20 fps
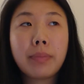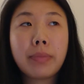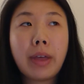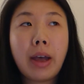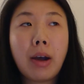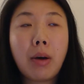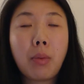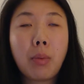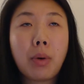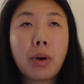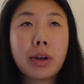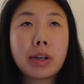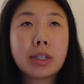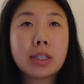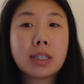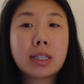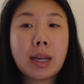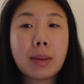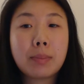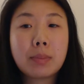that
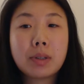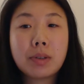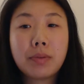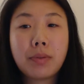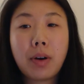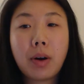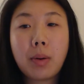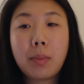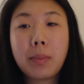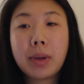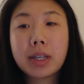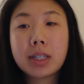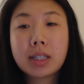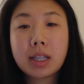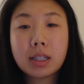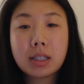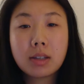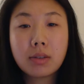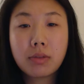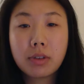was stemmed from
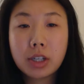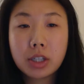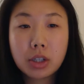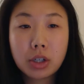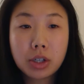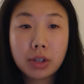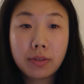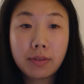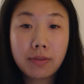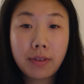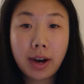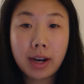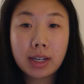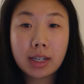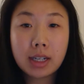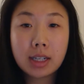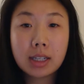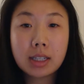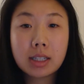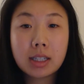extensive research and
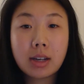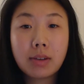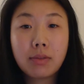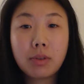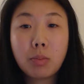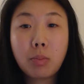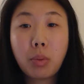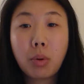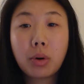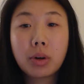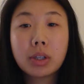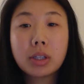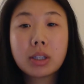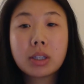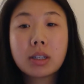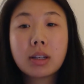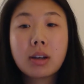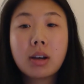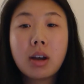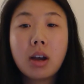findings and
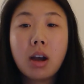reports